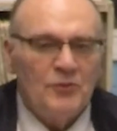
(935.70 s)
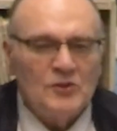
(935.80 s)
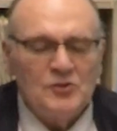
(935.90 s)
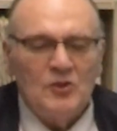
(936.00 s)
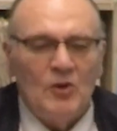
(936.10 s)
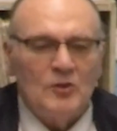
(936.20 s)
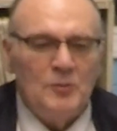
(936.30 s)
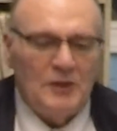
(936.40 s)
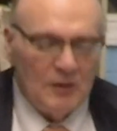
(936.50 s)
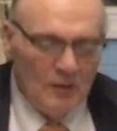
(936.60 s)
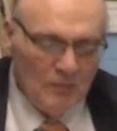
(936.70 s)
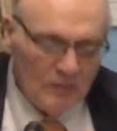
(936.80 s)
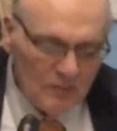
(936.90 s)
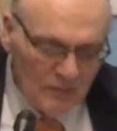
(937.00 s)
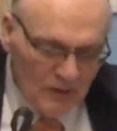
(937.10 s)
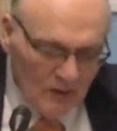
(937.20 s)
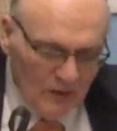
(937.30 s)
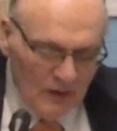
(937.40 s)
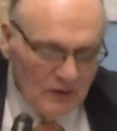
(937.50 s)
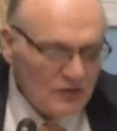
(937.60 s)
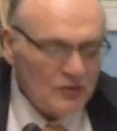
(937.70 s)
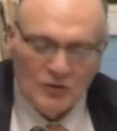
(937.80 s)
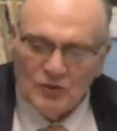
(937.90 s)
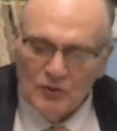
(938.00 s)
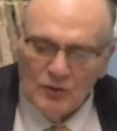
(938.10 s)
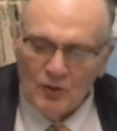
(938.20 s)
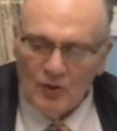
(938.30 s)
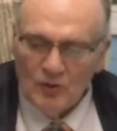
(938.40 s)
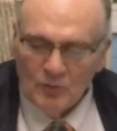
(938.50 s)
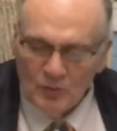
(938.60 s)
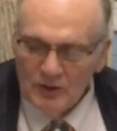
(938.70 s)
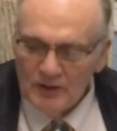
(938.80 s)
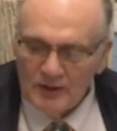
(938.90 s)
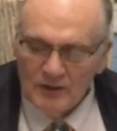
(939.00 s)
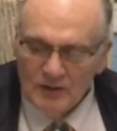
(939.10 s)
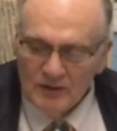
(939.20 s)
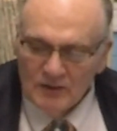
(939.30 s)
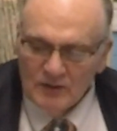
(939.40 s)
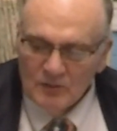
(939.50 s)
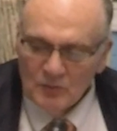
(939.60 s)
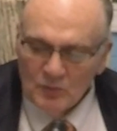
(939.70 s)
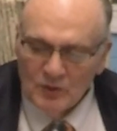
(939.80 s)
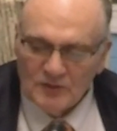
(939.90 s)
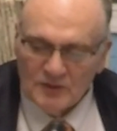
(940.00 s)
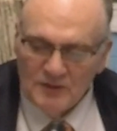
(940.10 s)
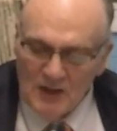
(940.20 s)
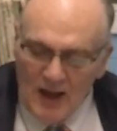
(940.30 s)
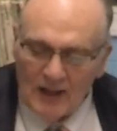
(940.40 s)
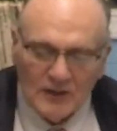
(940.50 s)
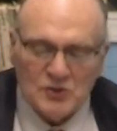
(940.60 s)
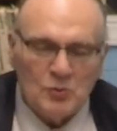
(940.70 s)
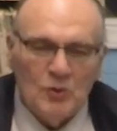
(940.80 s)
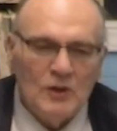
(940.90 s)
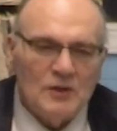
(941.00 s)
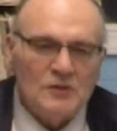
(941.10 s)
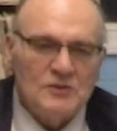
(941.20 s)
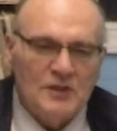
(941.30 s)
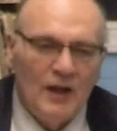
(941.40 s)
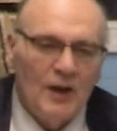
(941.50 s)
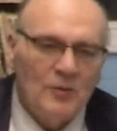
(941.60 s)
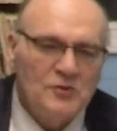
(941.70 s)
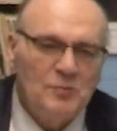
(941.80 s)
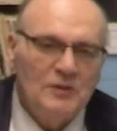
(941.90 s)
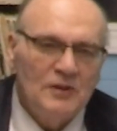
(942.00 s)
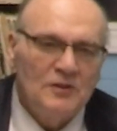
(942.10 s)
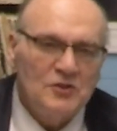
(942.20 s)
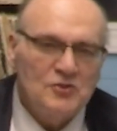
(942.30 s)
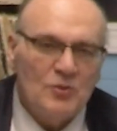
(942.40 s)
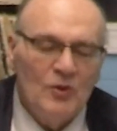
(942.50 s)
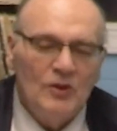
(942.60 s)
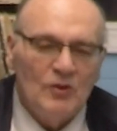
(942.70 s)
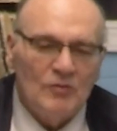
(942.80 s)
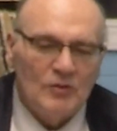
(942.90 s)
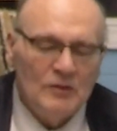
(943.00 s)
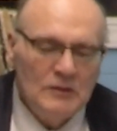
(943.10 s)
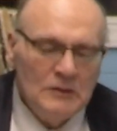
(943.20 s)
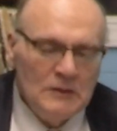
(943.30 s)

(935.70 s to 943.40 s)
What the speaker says: first started to become and start to learn really what the knowledge was that I was being destroyed over,